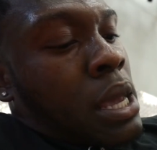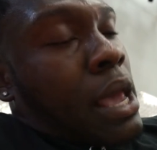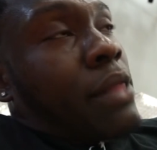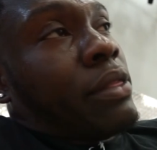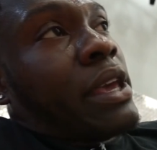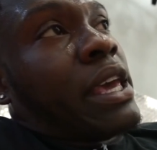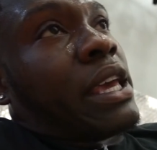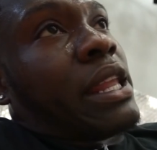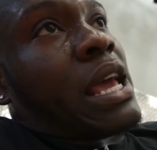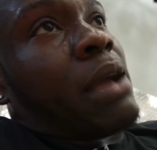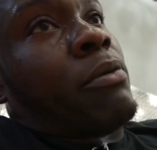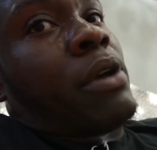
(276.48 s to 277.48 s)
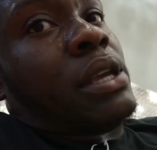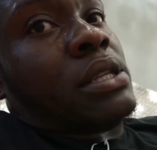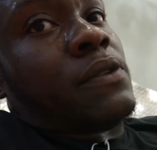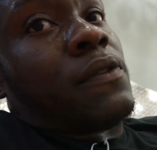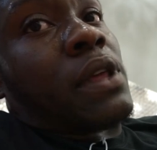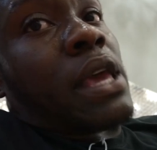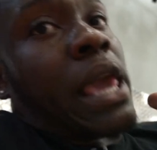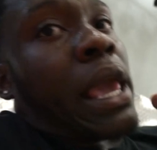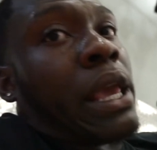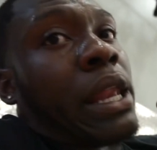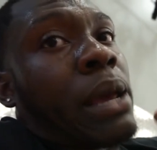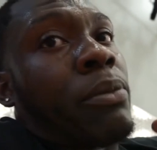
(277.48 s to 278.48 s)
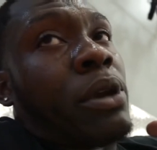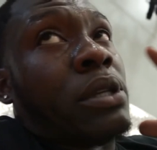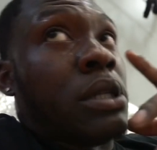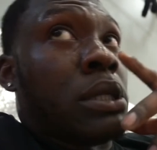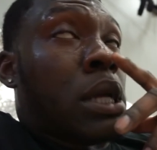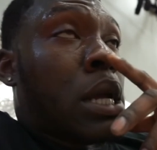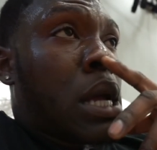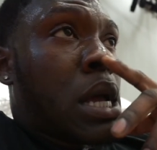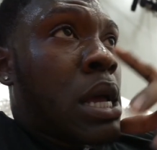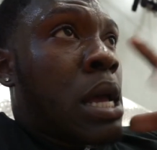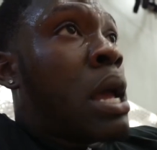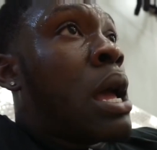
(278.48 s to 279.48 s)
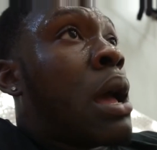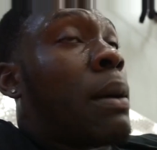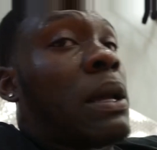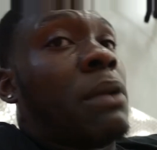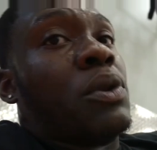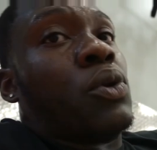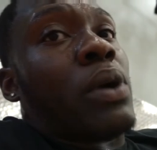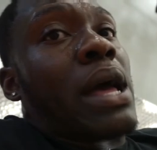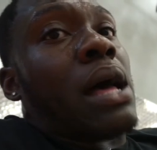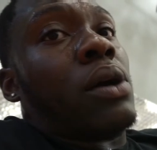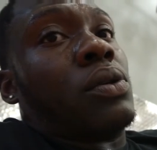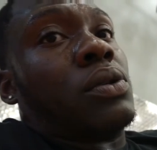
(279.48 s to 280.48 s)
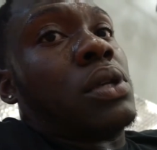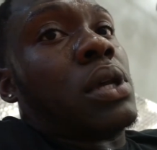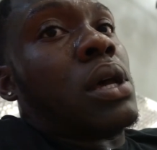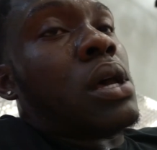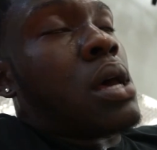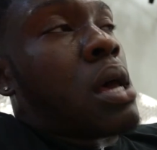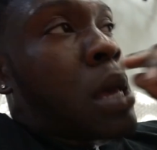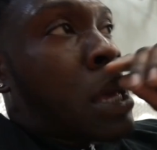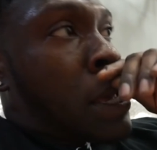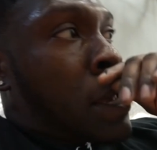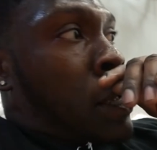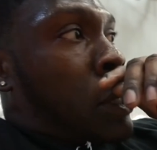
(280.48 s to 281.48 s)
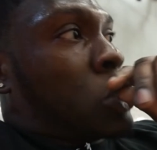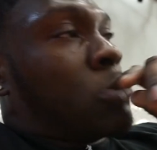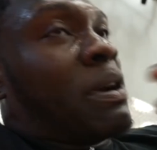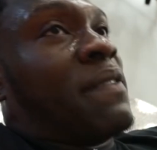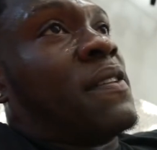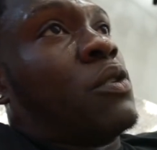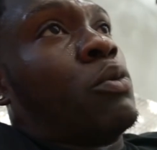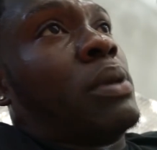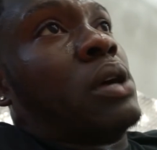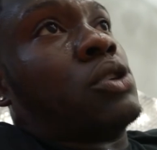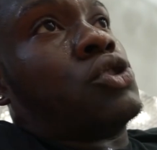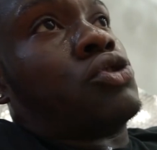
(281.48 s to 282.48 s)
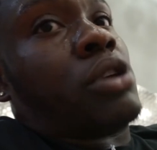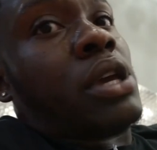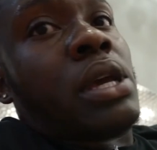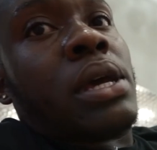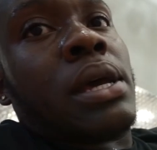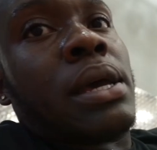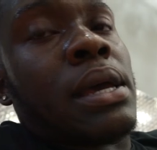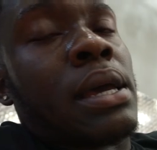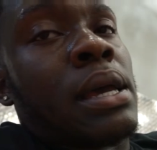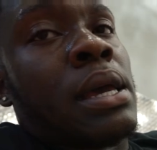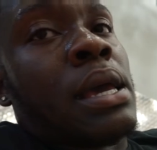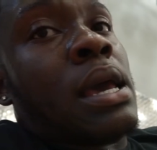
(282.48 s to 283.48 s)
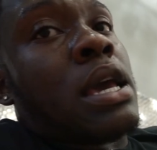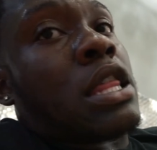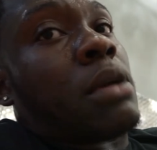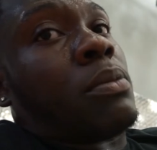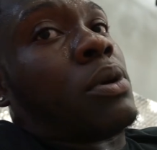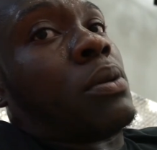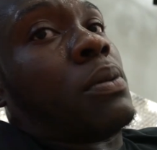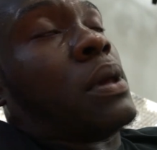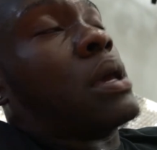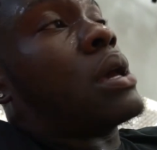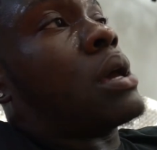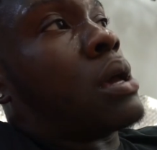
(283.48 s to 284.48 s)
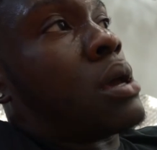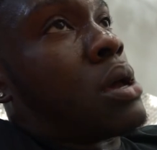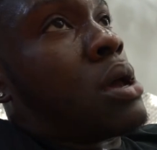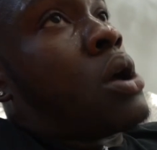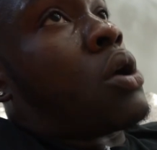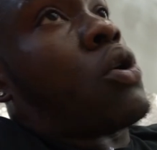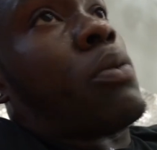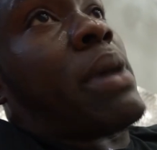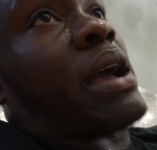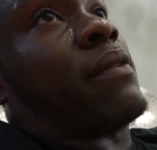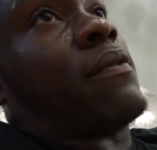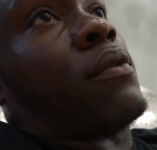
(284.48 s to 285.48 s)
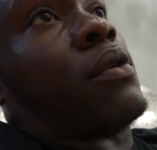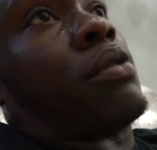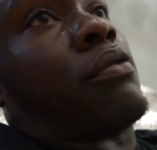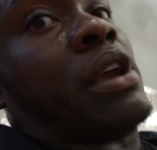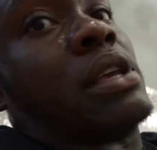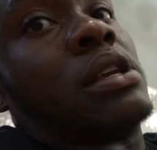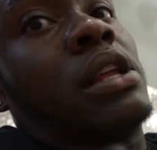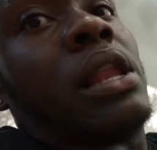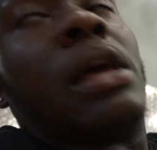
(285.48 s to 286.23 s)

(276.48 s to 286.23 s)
And the hanging ab raises. For the hanging ab raises, I'm gonna be doing L's. So my feet will be out straight. And I'm gonna be going back and forth, raises.